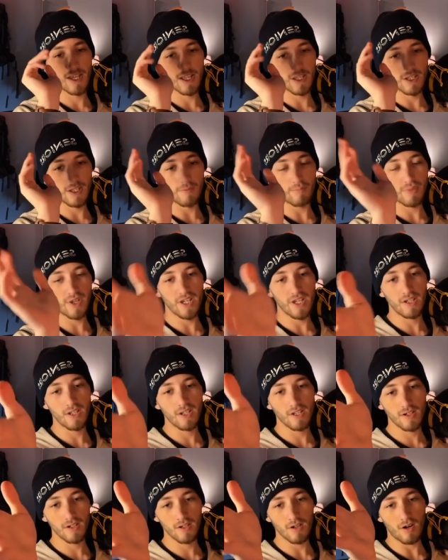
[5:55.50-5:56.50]

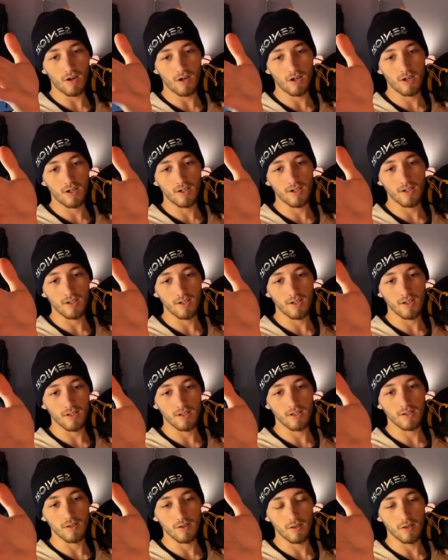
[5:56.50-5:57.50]
depending on,
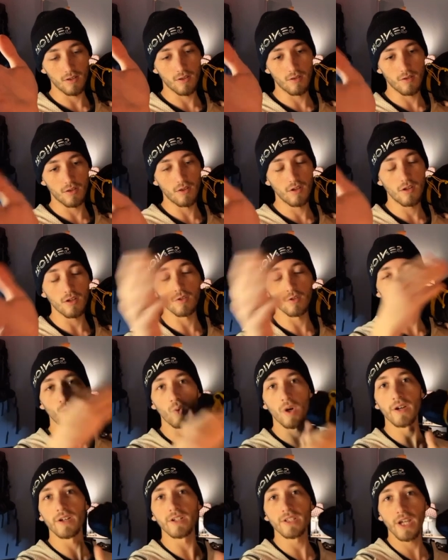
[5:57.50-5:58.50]
you know, the
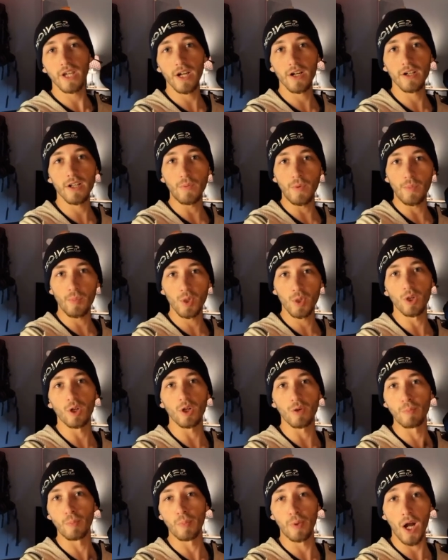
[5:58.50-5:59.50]
wear and tear that we put on our
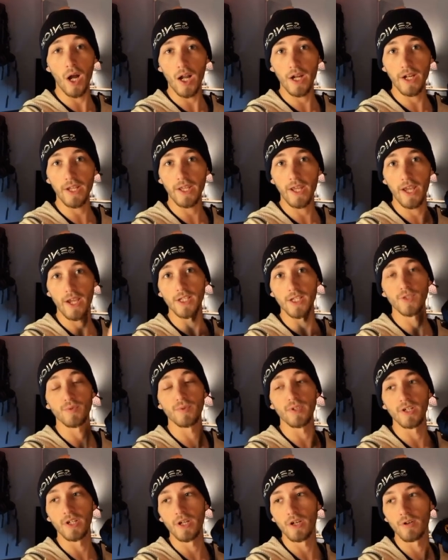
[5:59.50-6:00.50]
body as we
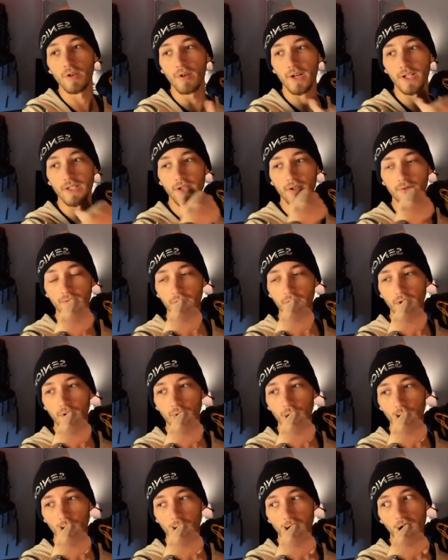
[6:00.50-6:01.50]
go, I don't
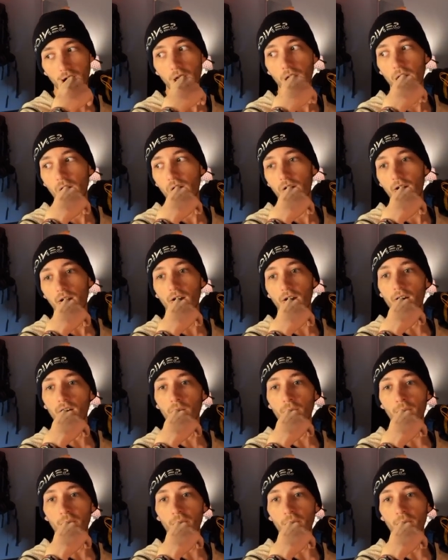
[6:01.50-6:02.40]
know um,